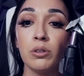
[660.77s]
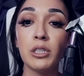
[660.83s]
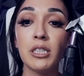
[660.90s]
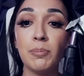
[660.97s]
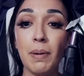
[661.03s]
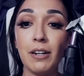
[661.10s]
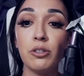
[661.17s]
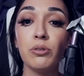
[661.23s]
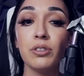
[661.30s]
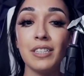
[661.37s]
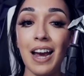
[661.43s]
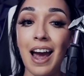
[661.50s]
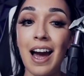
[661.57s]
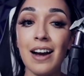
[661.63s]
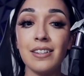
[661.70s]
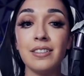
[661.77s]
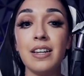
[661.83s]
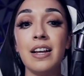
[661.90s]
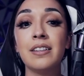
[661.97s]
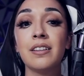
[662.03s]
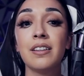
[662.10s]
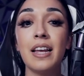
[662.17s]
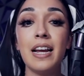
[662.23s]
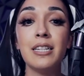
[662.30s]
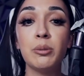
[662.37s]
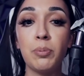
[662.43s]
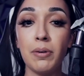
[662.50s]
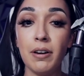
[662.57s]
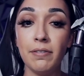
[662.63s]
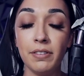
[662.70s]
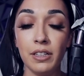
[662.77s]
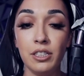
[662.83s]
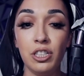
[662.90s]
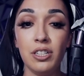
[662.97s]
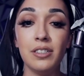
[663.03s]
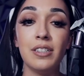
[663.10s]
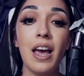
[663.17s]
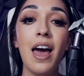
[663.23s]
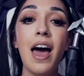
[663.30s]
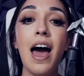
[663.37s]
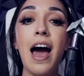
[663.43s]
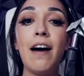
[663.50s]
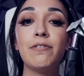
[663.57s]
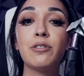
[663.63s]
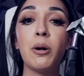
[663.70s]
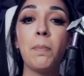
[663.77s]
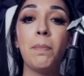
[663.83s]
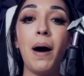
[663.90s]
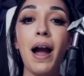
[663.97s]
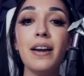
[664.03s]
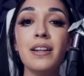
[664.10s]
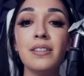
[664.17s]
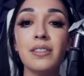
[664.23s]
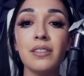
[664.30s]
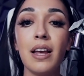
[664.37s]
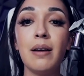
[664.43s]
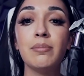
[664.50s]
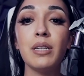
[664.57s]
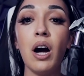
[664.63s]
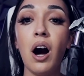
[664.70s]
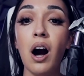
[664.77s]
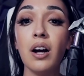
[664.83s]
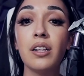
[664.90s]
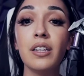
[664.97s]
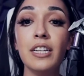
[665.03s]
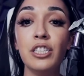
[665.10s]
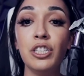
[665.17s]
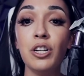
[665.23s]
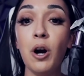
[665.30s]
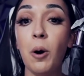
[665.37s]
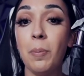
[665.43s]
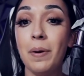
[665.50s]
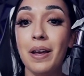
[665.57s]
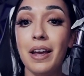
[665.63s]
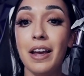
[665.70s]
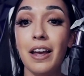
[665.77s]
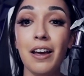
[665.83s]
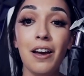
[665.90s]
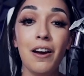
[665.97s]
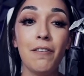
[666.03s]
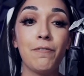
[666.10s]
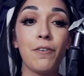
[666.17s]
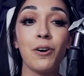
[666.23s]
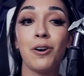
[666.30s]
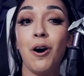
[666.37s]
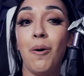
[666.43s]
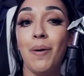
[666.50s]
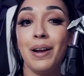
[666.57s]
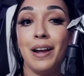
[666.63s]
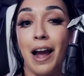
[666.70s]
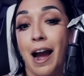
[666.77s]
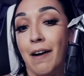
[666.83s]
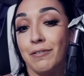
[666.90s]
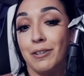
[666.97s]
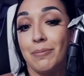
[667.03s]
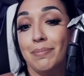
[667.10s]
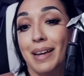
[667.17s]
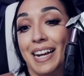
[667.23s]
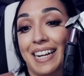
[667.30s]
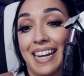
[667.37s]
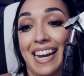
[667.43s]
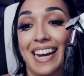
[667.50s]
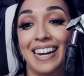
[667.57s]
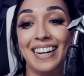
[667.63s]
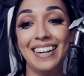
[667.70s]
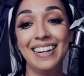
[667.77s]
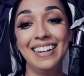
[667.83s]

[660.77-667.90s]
special tax and land privileges after Biden slammed ugly GOP for going after Mickey.